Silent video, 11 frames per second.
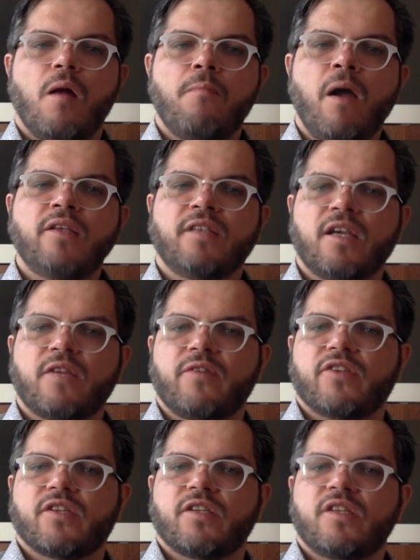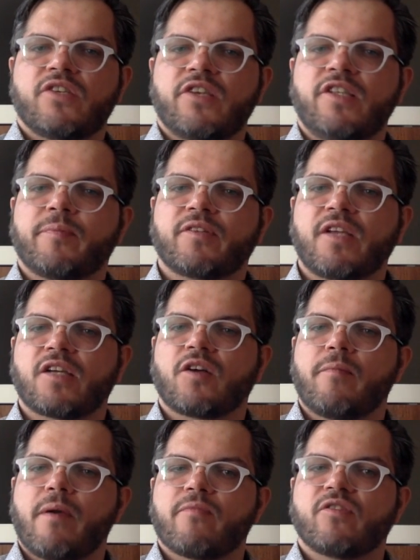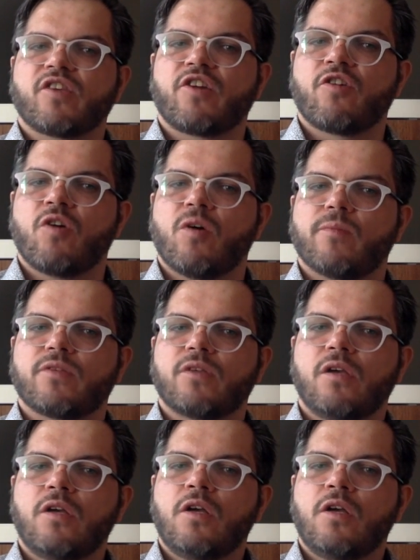My second reason is the need to protect our members and our homes.